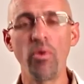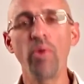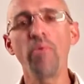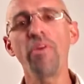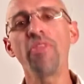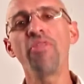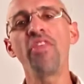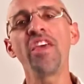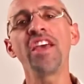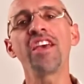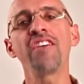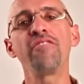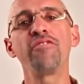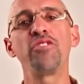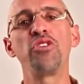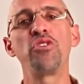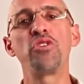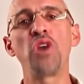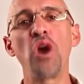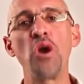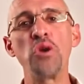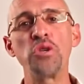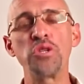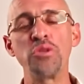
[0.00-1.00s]
So when we think of
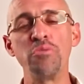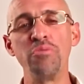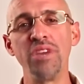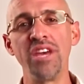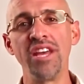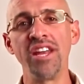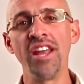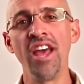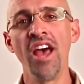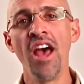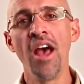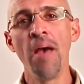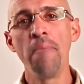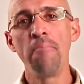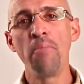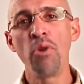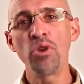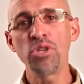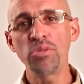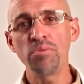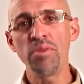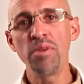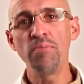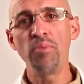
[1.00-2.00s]
glucosamine,
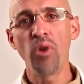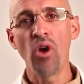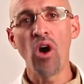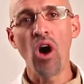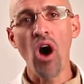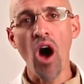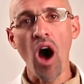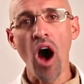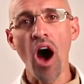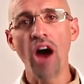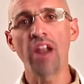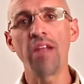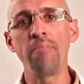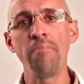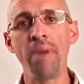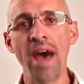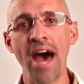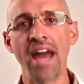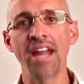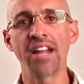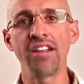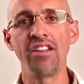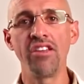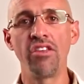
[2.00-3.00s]
most people
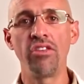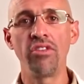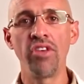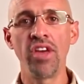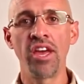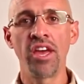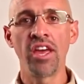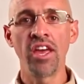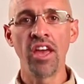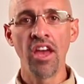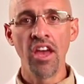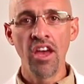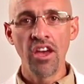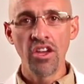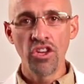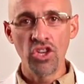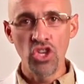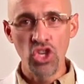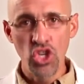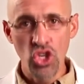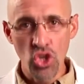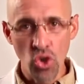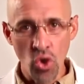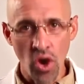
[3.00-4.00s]
automatically think
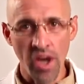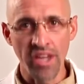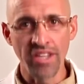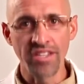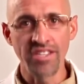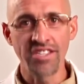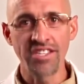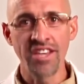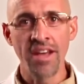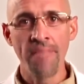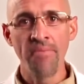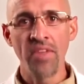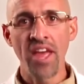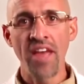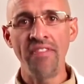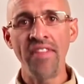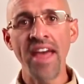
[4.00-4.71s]
joints.